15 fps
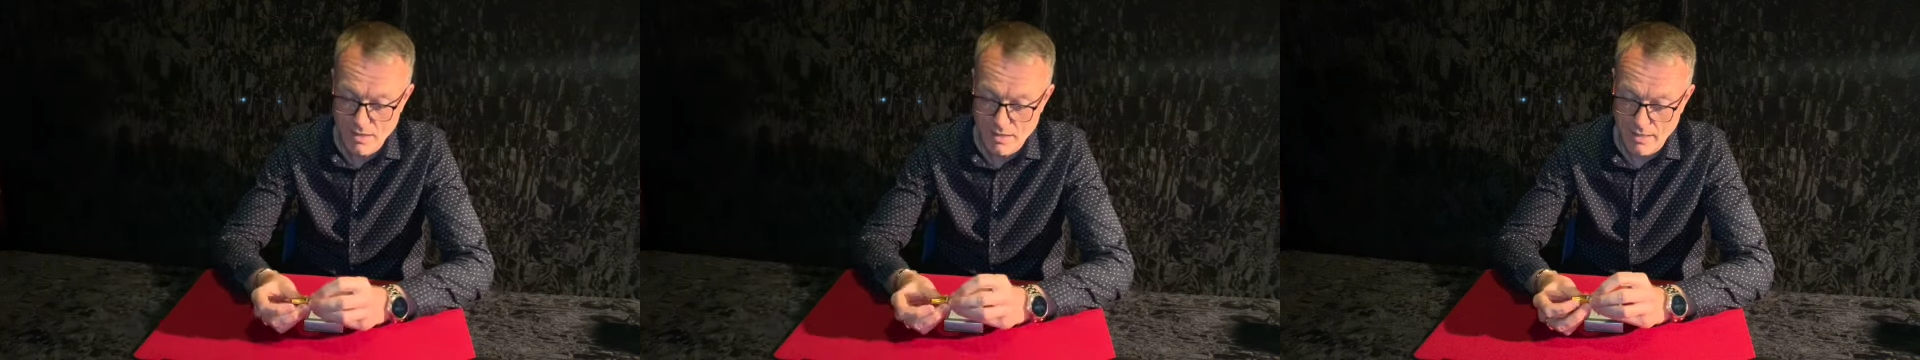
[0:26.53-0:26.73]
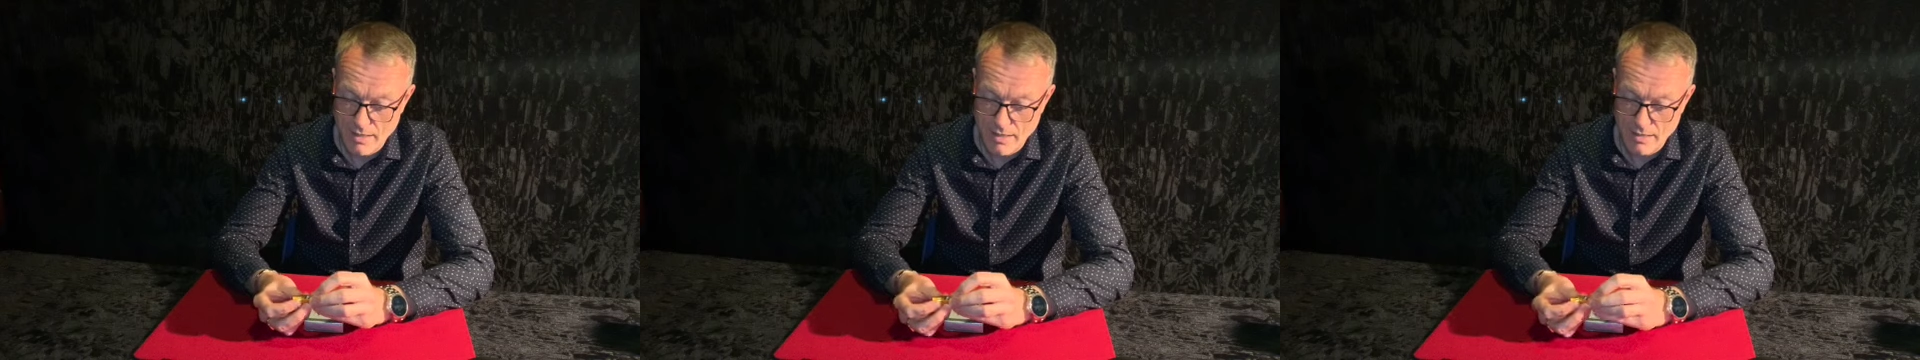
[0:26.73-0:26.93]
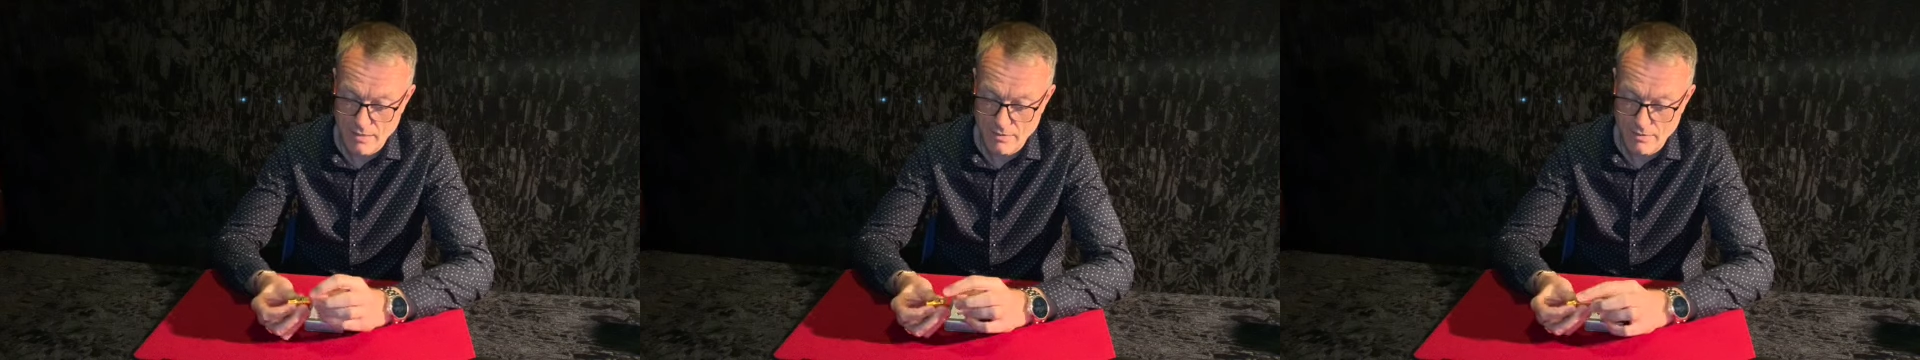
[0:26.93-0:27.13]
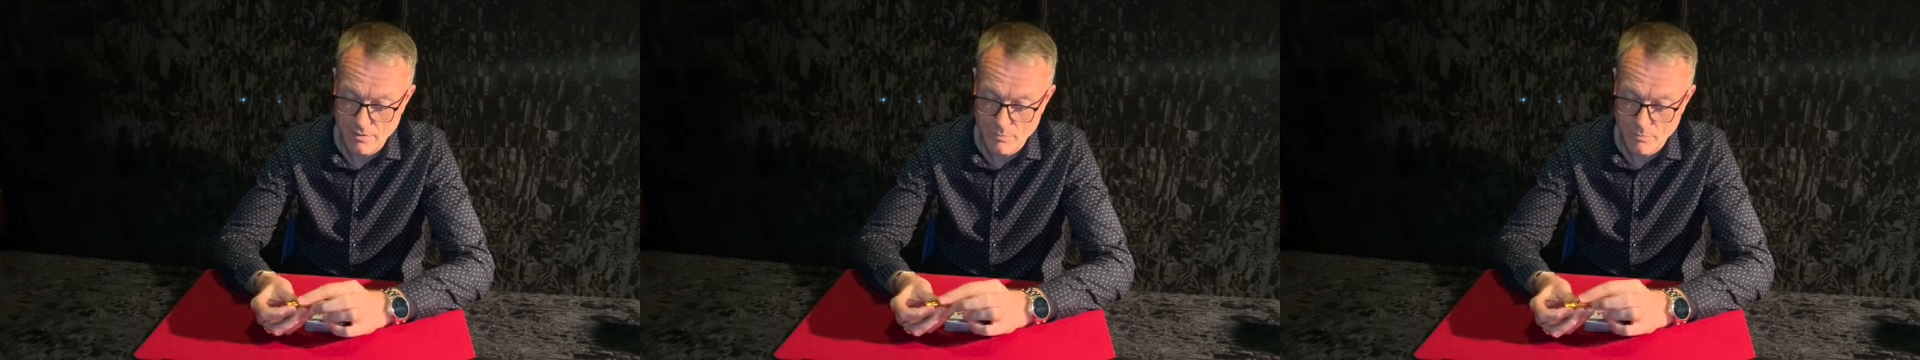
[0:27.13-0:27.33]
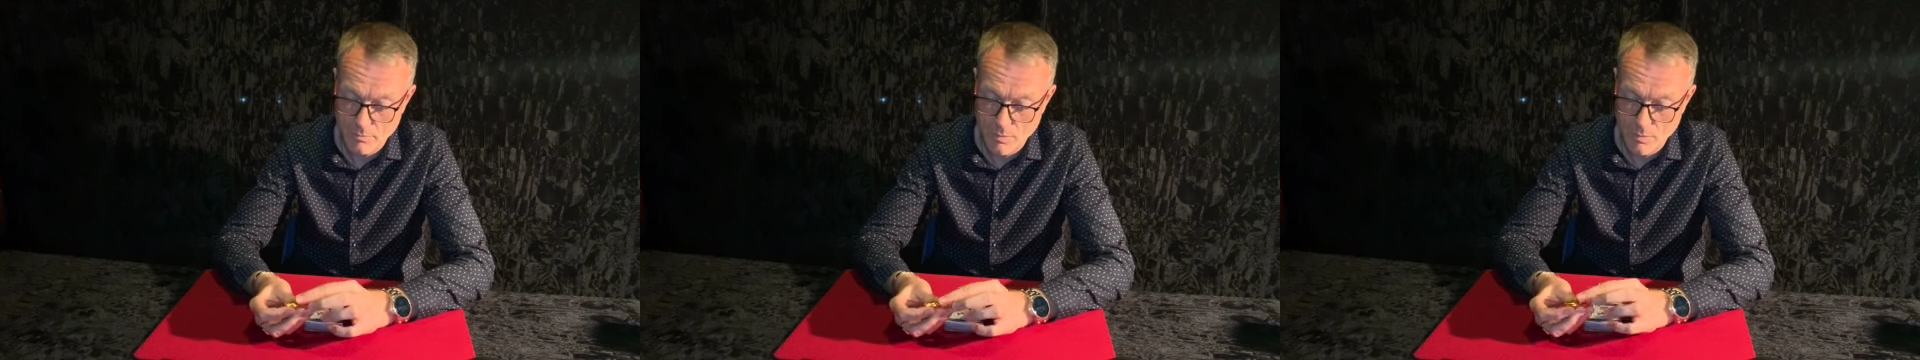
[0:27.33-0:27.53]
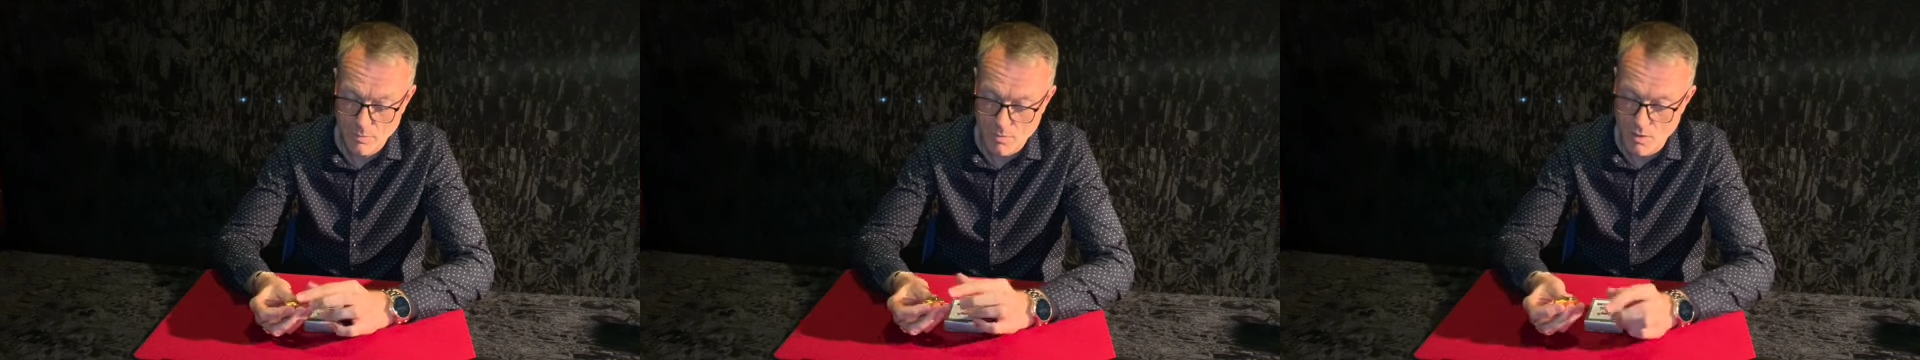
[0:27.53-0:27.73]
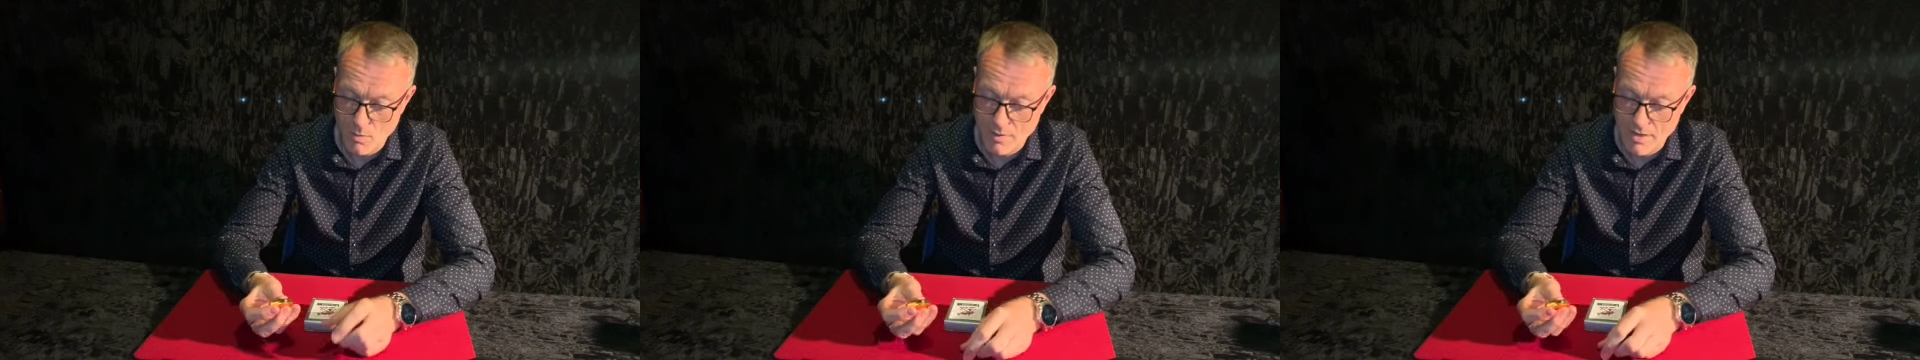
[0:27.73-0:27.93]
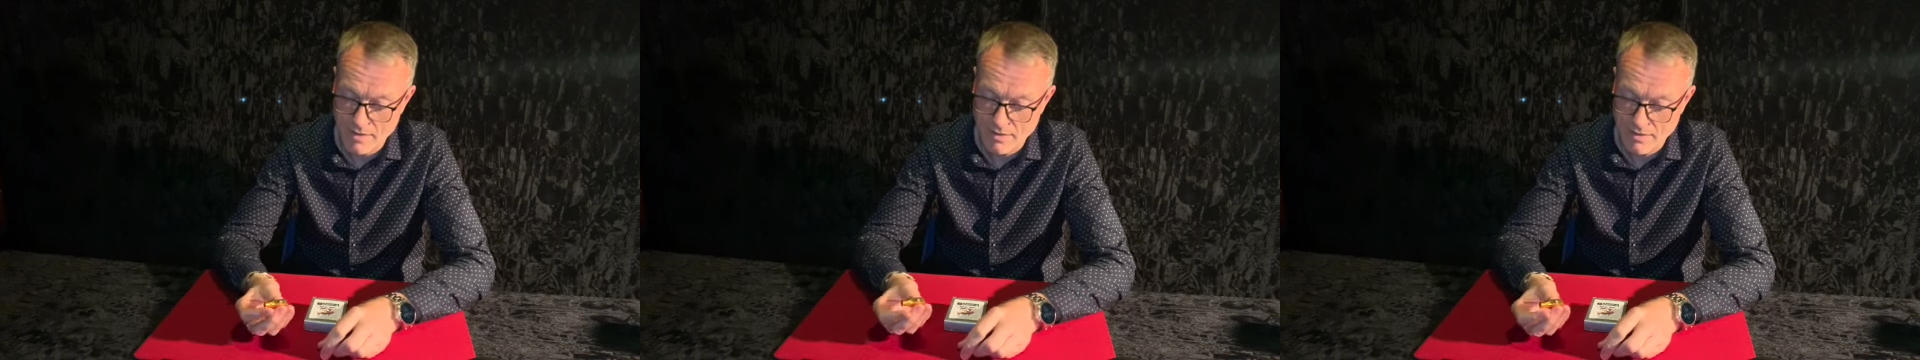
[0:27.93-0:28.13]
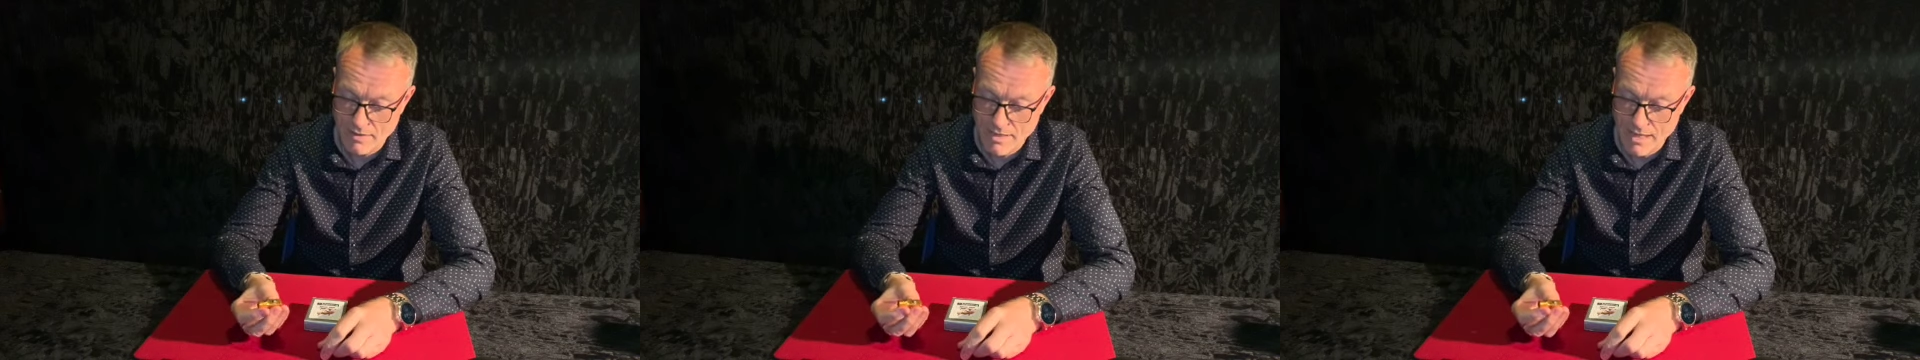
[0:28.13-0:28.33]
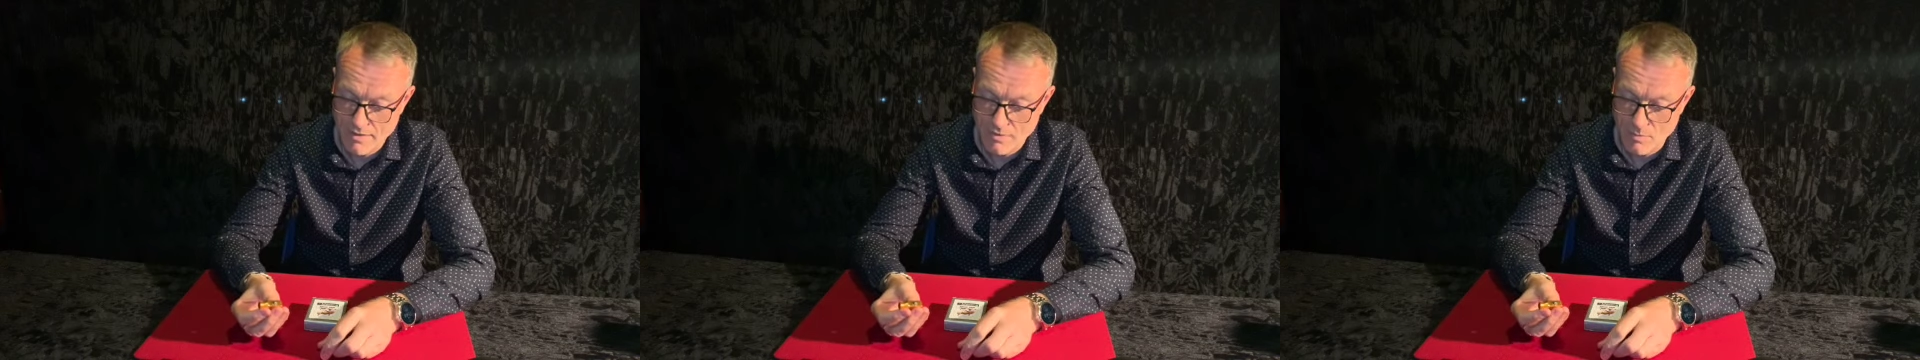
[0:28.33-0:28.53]
and pop the ball bearing in the
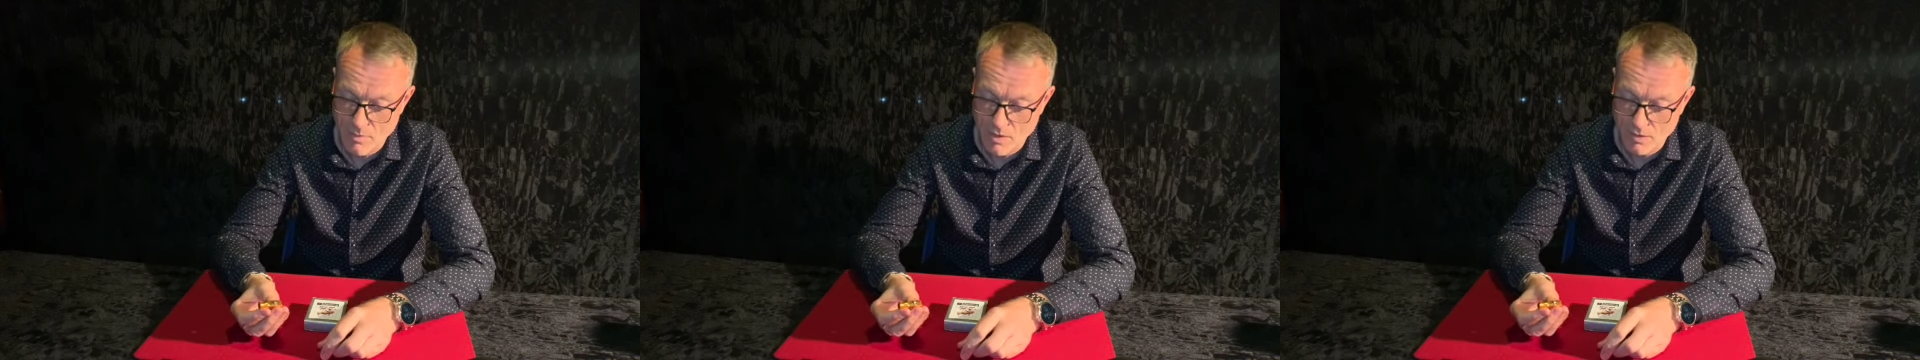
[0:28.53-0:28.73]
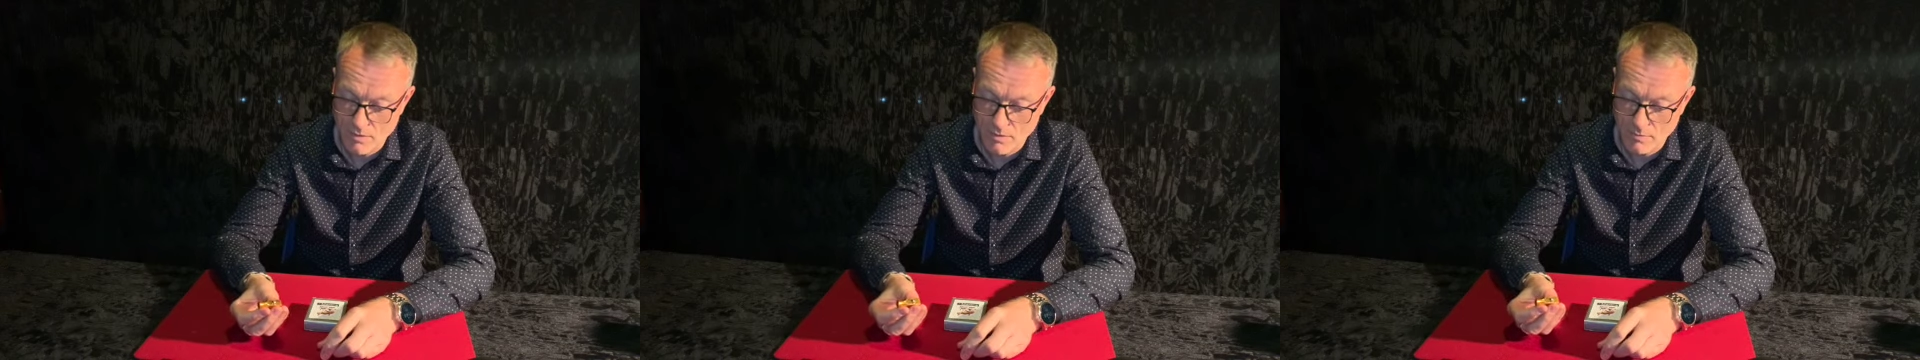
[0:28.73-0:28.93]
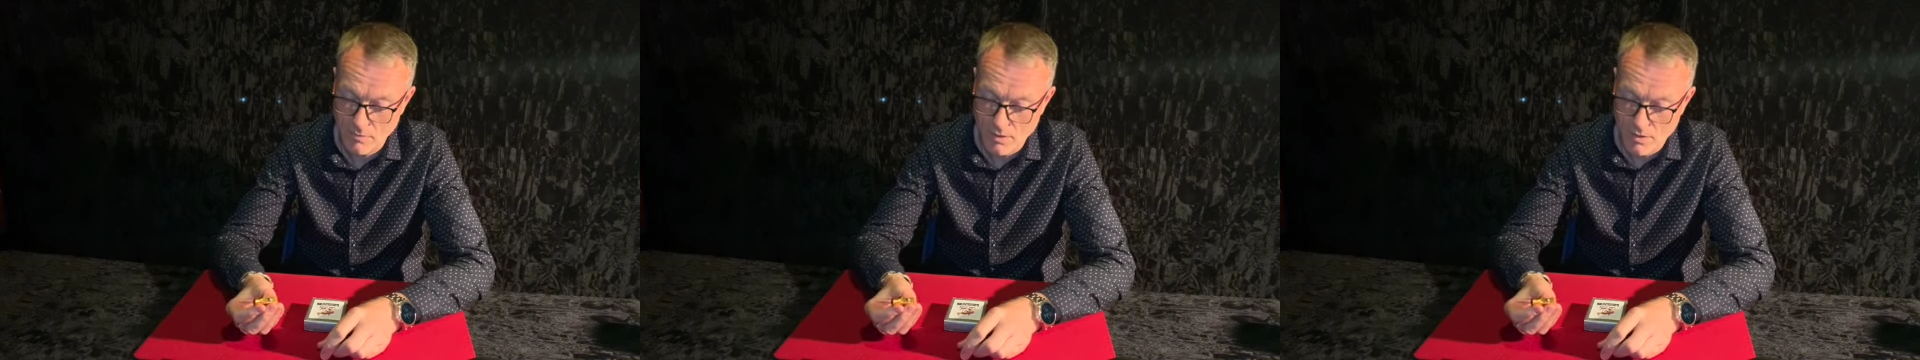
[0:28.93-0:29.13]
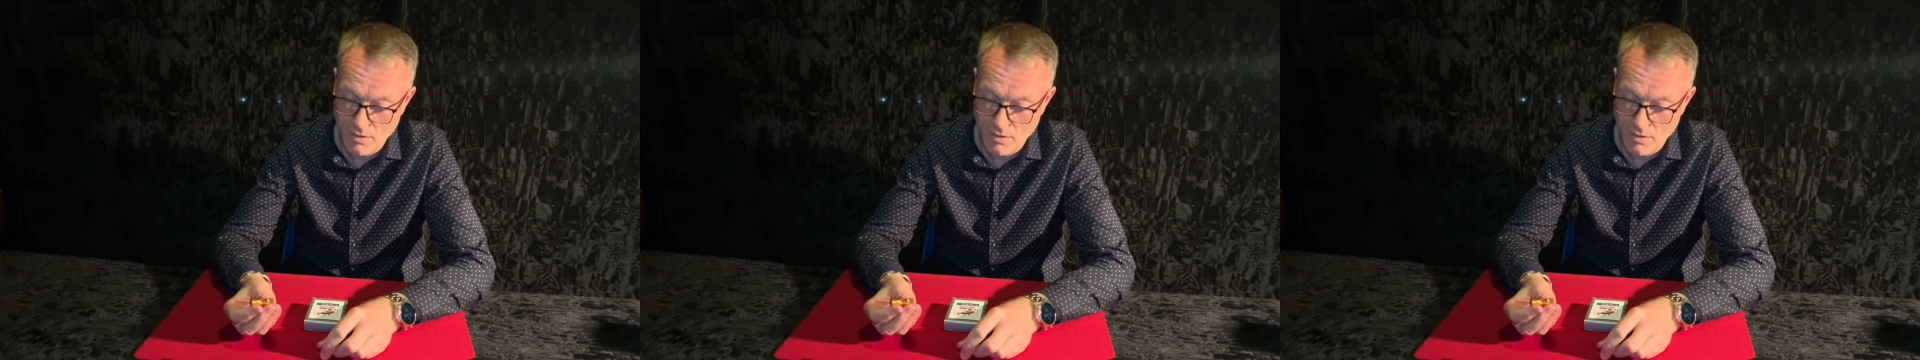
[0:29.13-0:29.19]
side of the bottle,